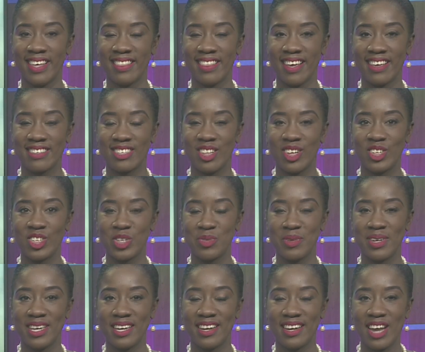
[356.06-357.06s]
Thanks a lot,
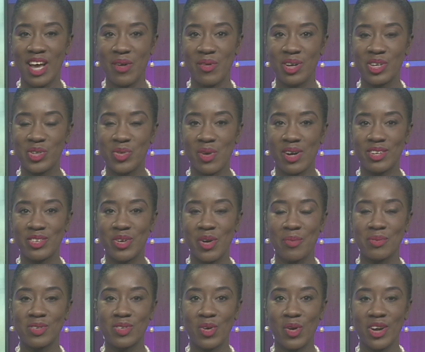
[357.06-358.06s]
Jemenita. Now on to our
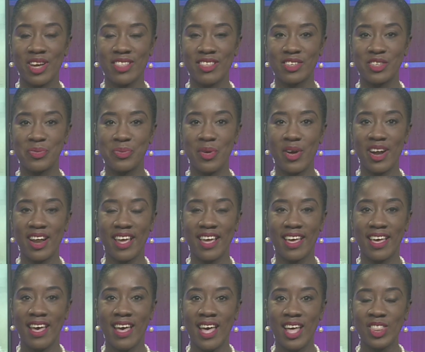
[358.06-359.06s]
top story this
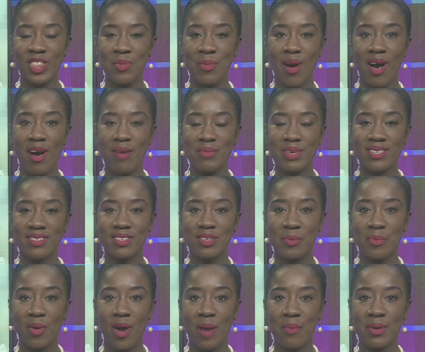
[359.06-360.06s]
morning. The Bahamas
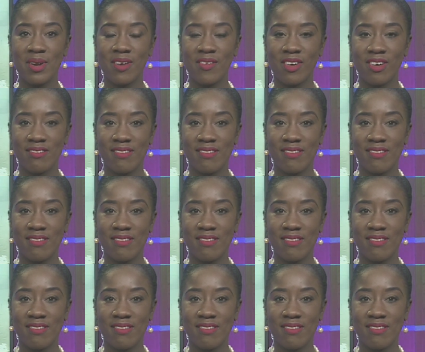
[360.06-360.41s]
Department of